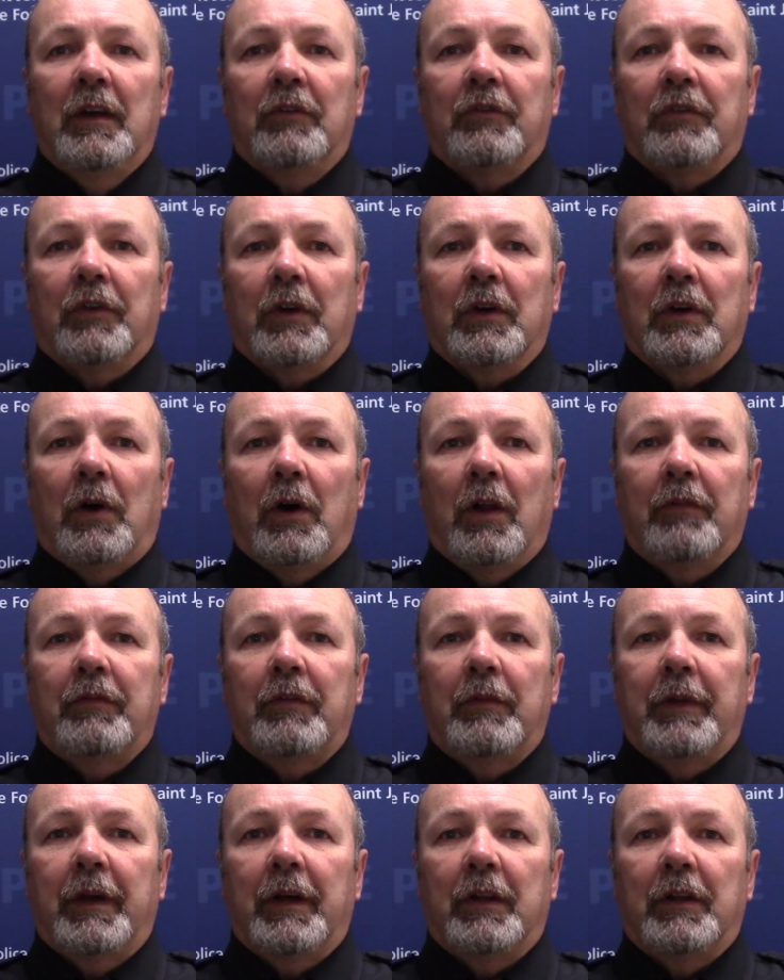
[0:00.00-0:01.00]
for a call of
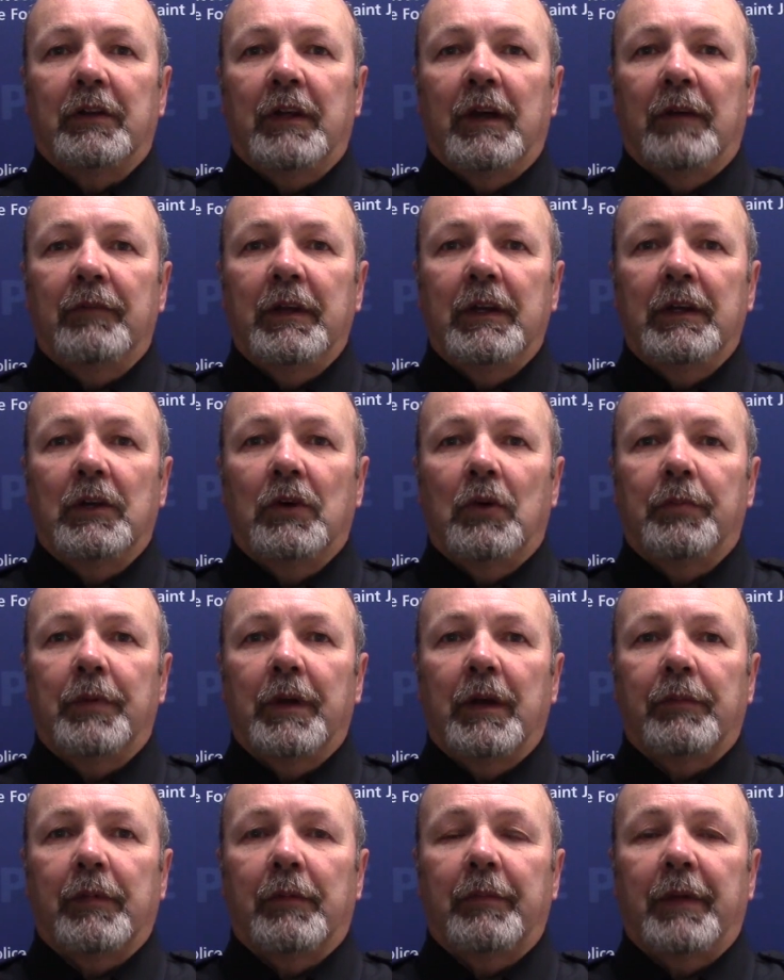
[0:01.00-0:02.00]
a male attempting to
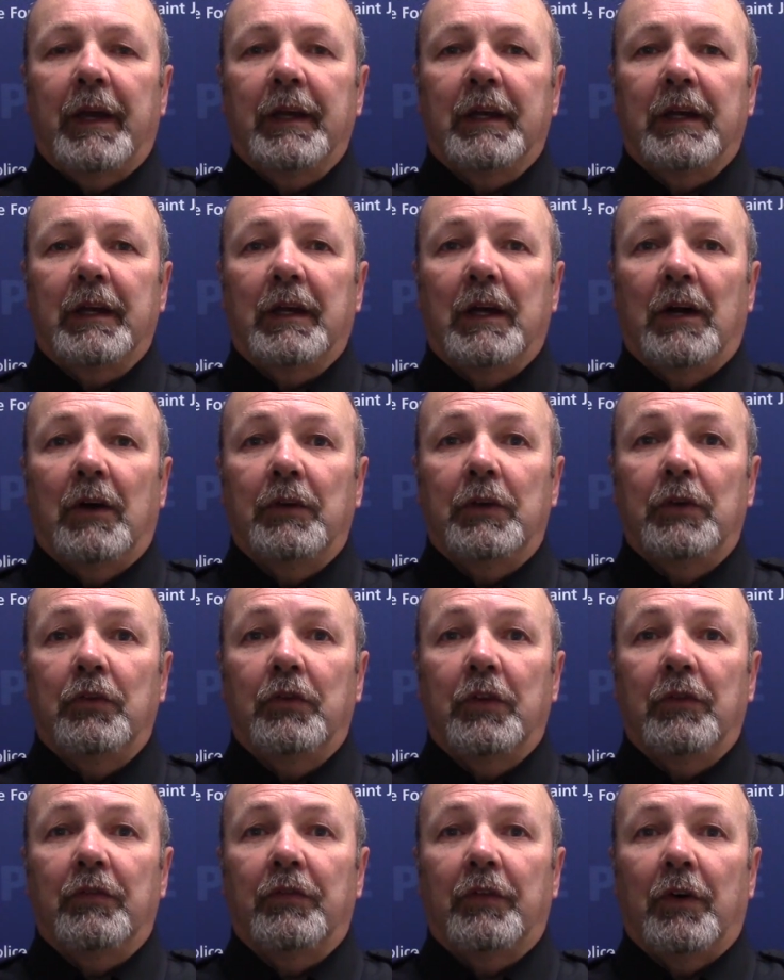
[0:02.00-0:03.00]
open up a bank account
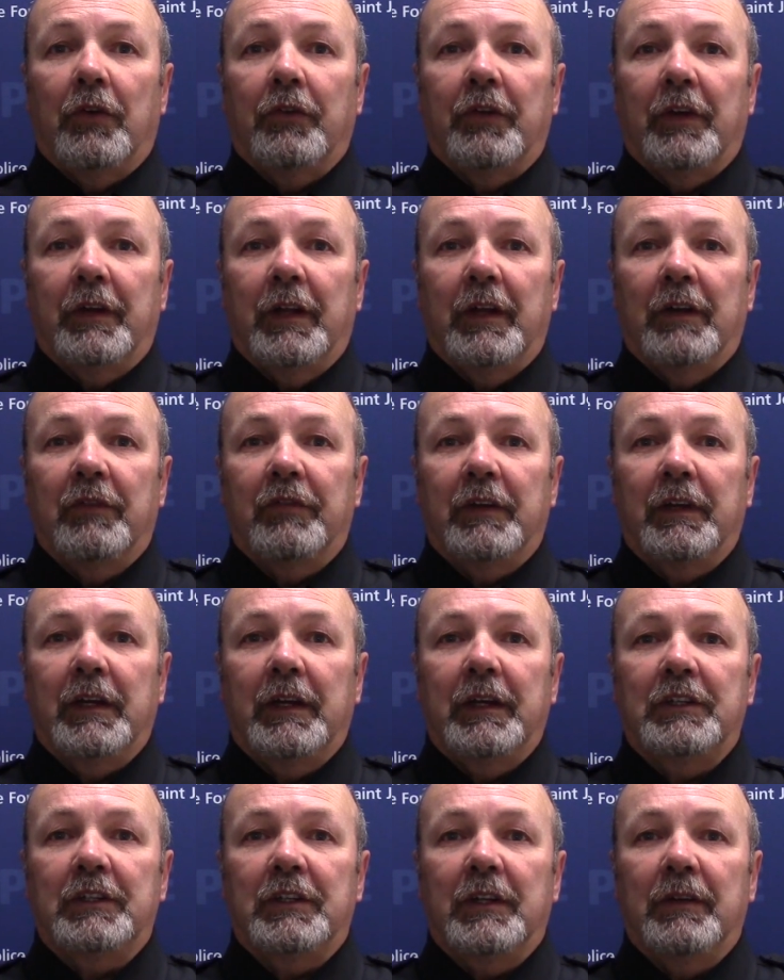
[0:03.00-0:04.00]
using false
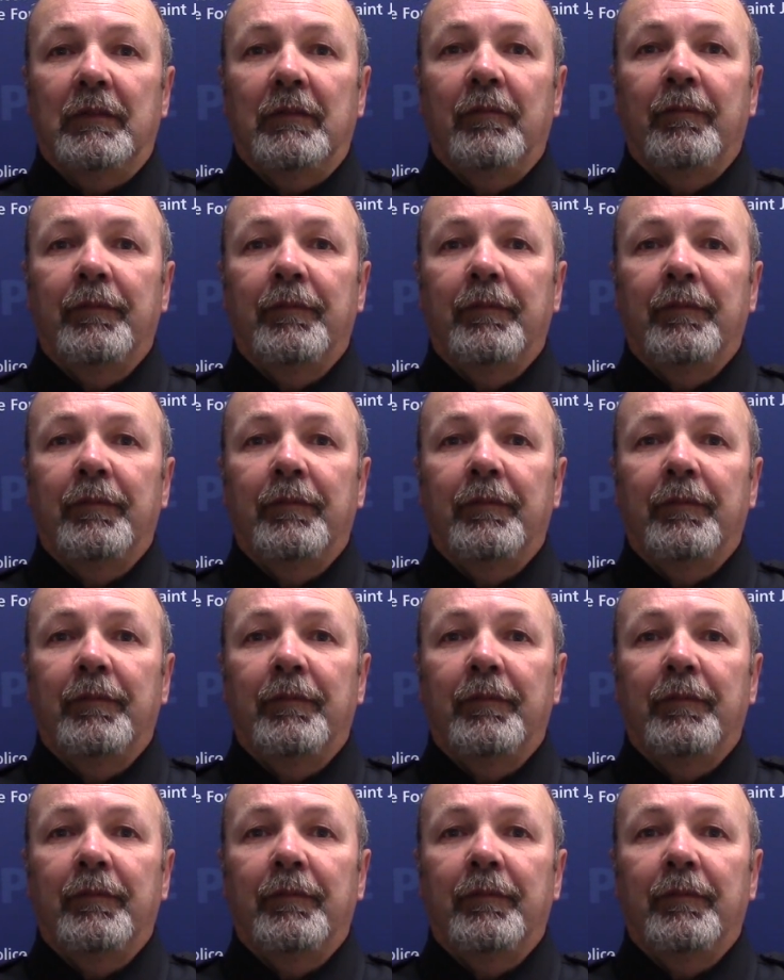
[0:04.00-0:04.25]
identification.